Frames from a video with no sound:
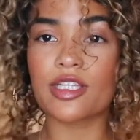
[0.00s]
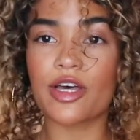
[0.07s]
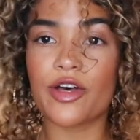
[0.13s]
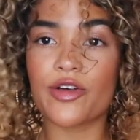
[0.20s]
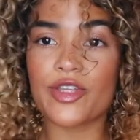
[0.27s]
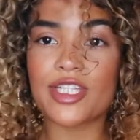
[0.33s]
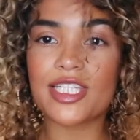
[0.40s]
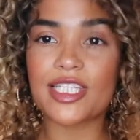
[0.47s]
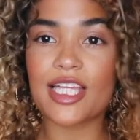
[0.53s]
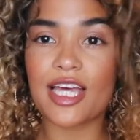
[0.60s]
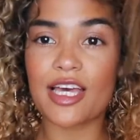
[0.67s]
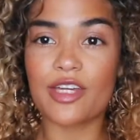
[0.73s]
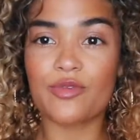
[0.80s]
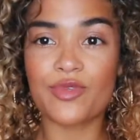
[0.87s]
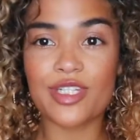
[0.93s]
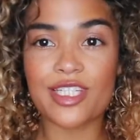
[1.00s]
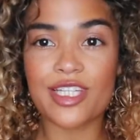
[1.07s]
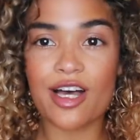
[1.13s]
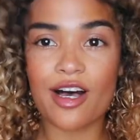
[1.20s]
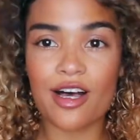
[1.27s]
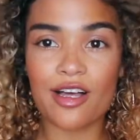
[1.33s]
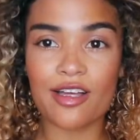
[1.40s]
So this is the end
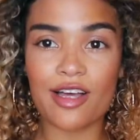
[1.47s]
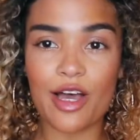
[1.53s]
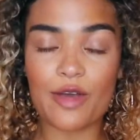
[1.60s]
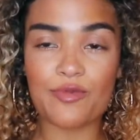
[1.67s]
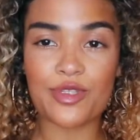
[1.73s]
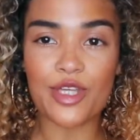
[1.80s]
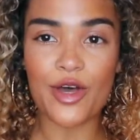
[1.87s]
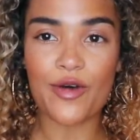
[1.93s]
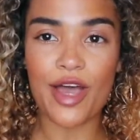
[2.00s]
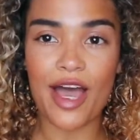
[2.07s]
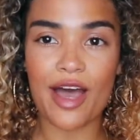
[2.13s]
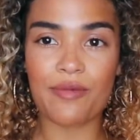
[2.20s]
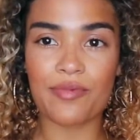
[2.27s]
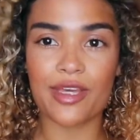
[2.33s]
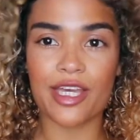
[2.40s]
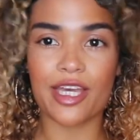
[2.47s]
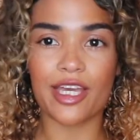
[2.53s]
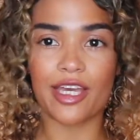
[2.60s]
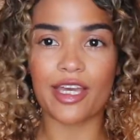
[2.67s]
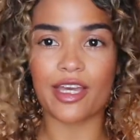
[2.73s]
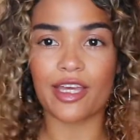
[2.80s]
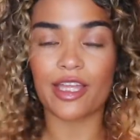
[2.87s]
result. I'm so
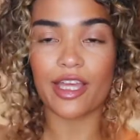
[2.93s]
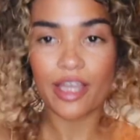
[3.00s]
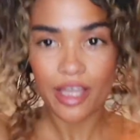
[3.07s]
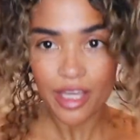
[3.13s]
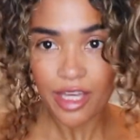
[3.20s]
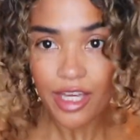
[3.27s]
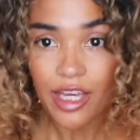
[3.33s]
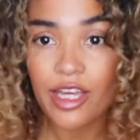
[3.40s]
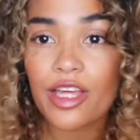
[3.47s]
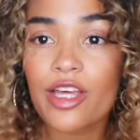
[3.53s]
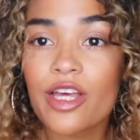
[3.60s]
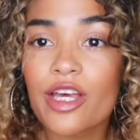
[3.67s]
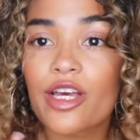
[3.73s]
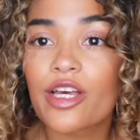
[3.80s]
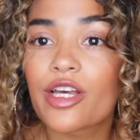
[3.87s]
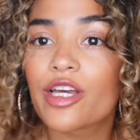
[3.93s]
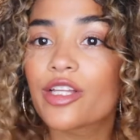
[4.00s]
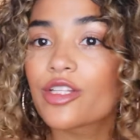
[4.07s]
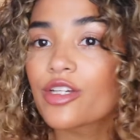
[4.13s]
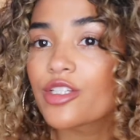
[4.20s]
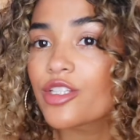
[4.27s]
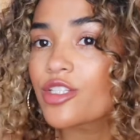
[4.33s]
happy. Like, it
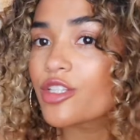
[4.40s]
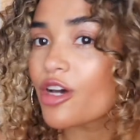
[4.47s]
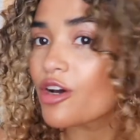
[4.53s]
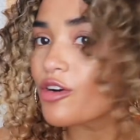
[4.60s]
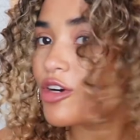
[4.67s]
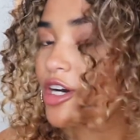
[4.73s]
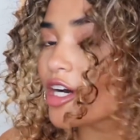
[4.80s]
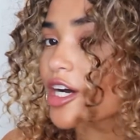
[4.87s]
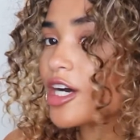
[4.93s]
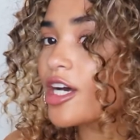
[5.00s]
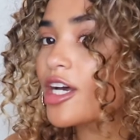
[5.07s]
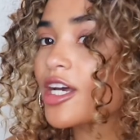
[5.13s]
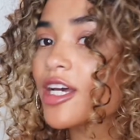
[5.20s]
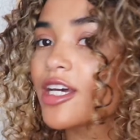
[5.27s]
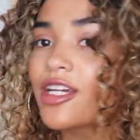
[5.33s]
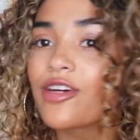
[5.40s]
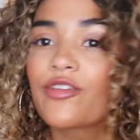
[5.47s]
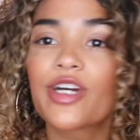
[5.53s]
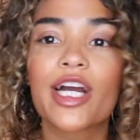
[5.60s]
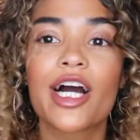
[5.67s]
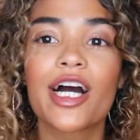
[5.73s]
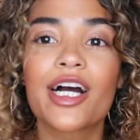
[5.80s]
looks so good. Oh
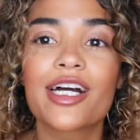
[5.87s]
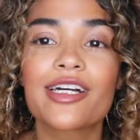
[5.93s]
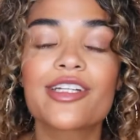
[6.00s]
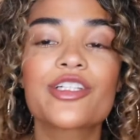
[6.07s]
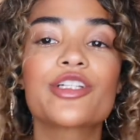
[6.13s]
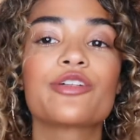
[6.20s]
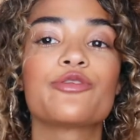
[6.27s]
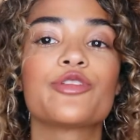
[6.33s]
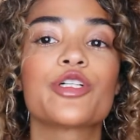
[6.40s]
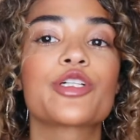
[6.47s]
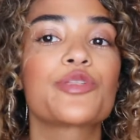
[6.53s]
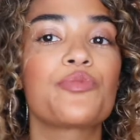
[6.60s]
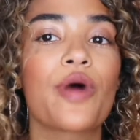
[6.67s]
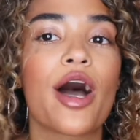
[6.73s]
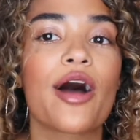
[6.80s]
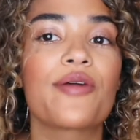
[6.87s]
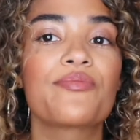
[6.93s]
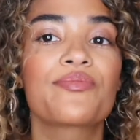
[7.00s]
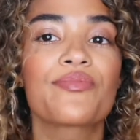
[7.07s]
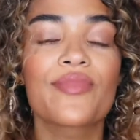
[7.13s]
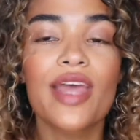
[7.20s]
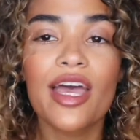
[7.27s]
my gosh, looks bomb.
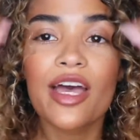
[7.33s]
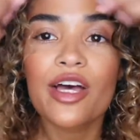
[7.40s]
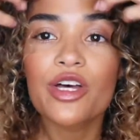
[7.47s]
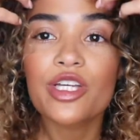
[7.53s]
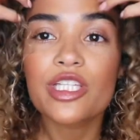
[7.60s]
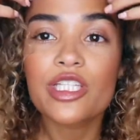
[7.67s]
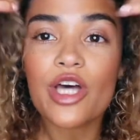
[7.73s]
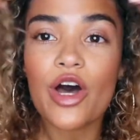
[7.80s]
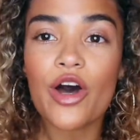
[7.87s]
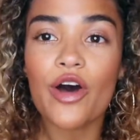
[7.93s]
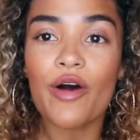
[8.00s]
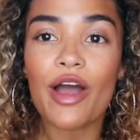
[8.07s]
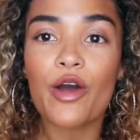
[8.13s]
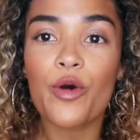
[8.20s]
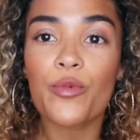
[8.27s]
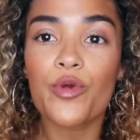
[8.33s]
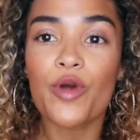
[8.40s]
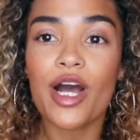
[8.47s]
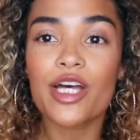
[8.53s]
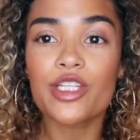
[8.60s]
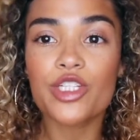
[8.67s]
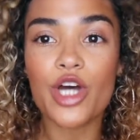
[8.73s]
So I hope you
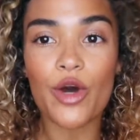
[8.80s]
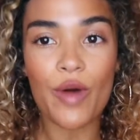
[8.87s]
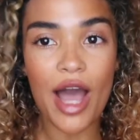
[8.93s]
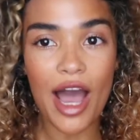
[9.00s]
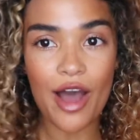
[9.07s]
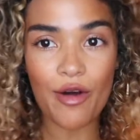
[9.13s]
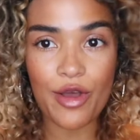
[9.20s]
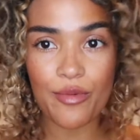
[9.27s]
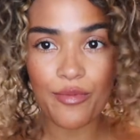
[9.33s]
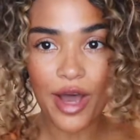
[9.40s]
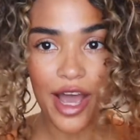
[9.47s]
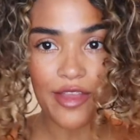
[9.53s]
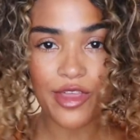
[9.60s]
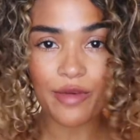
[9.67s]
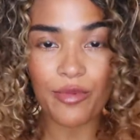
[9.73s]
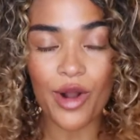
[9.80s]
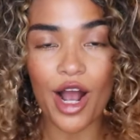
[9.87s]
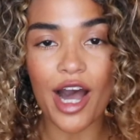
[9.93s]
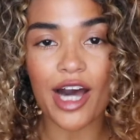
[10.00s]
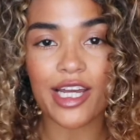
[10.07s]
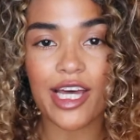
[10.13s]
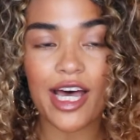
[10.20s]
guys go out and buy the
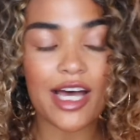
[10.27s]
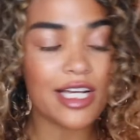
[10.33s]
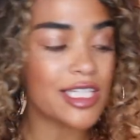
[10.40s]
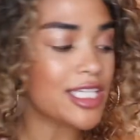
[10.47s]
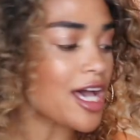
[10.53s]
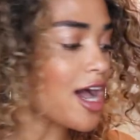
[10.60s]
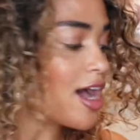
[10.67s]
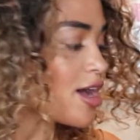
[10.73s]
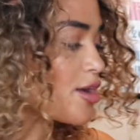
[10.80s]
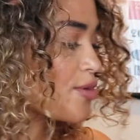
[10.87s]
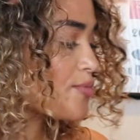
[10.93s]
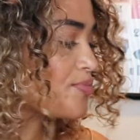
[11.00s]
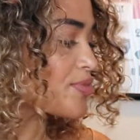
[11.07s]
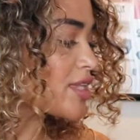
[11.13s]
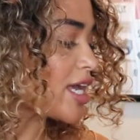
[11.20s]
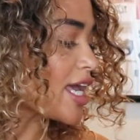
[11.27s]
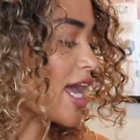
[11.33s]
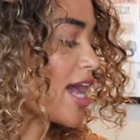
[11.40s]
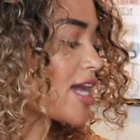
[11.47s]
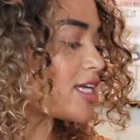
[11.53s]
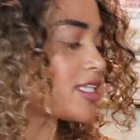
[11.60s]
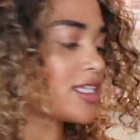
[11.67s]
product.
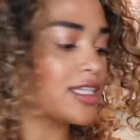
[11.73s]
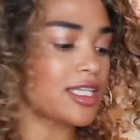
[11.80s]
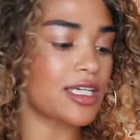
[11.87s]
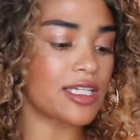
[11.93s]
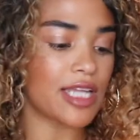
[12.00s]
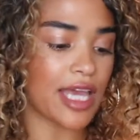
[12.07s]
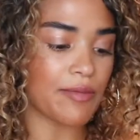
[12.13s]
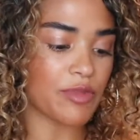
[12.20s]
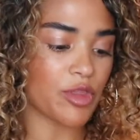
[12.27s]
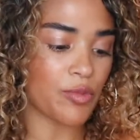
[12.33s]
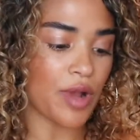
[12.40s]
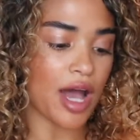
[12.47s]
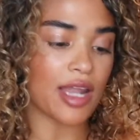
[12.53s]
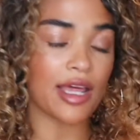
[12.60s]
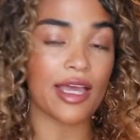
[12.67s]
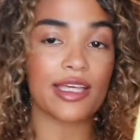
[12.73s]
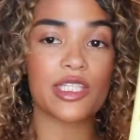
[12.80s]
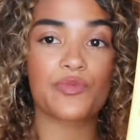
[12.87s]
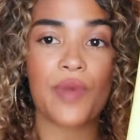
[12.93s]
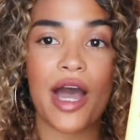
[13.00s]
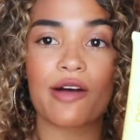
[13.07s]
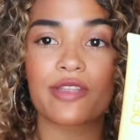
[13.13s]
Again, the name of the product
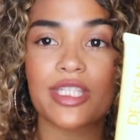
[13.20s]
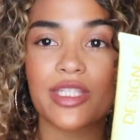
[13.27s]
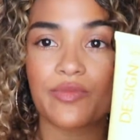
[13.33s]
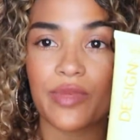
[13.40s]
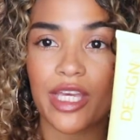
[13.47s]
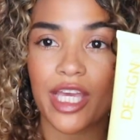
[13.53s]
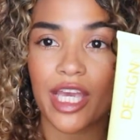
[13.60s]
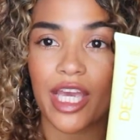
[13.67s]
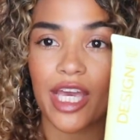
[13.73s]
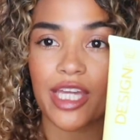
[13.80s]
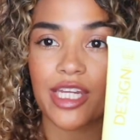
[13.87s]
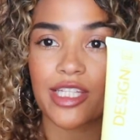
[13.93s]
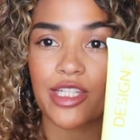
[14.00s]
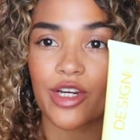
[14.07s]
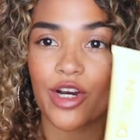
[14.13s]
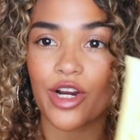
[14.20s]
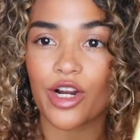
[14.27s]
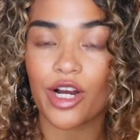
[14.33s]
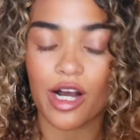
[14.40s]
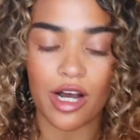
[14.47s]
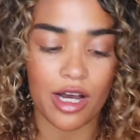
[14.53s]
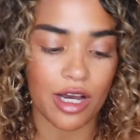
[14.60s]
is Bounce Me, and it's a
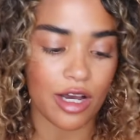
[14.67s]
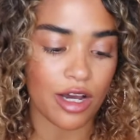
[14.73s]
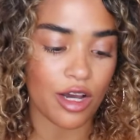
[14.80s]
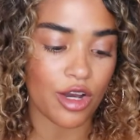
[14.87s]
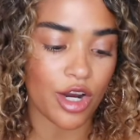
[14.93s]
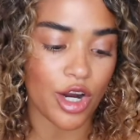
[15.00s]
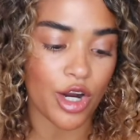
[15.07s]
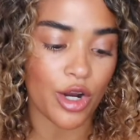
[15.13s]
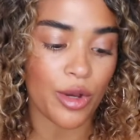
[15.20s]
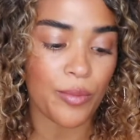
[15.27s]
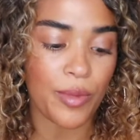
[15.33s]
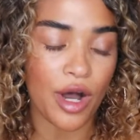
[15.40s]
curl